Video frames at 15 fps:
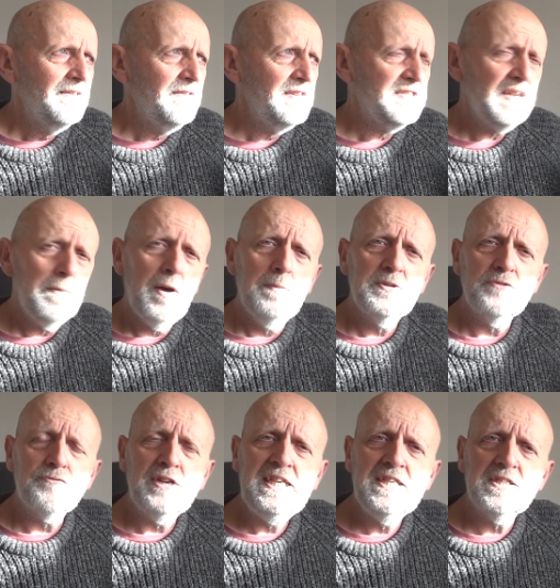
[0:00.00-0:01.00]
There's sometimes
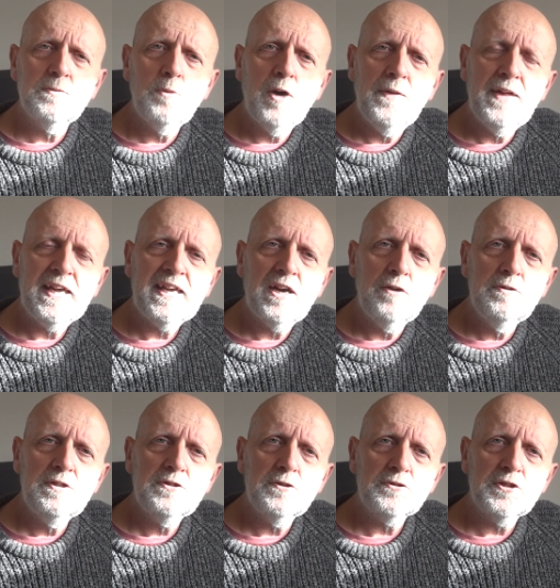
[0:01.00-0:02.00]
a reason why they go.
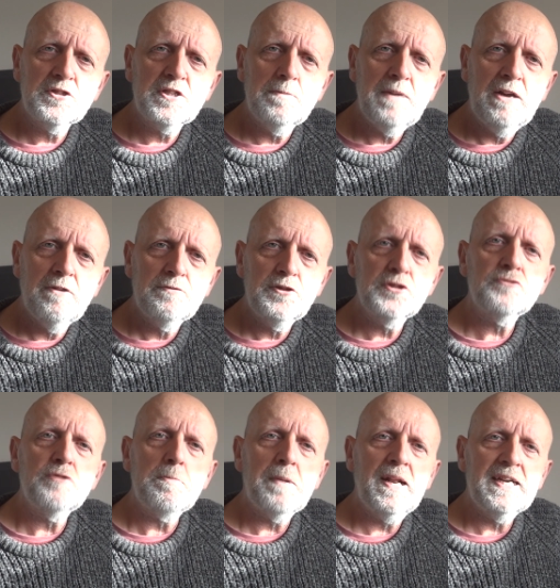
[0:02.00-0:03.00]
It's not just a matter of
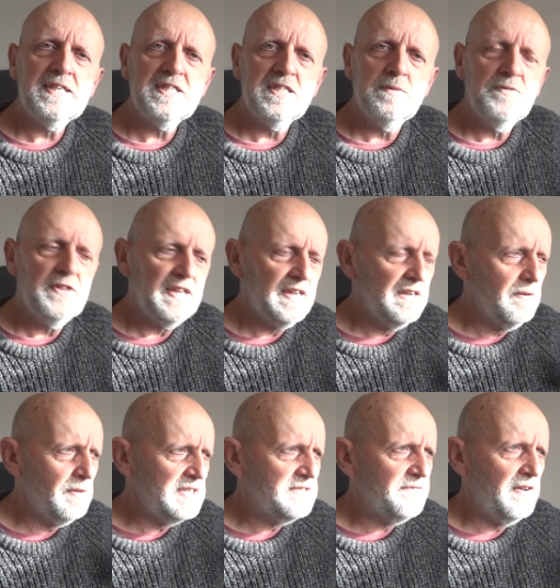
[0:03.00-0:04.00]
just replacing them, thinking,
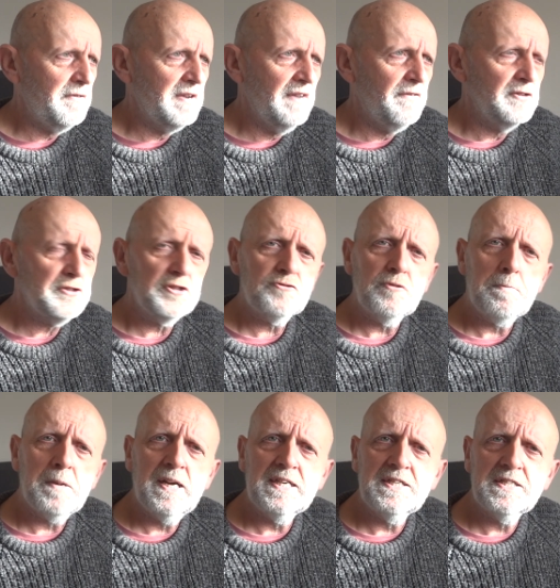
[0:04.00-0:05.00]
oh, that's fair enough, I'll just
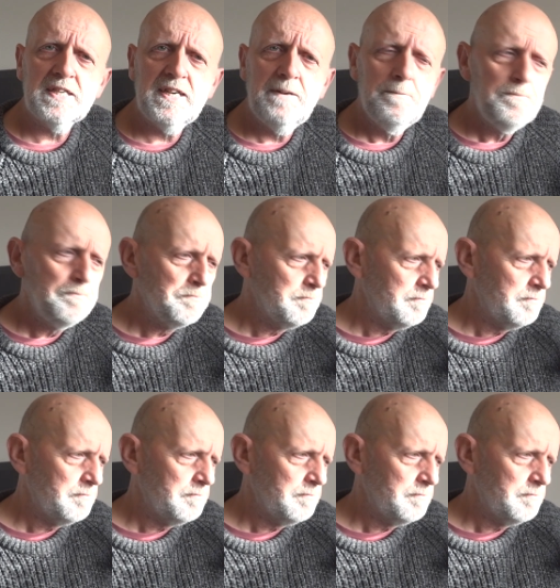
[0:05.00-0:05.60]
replace that.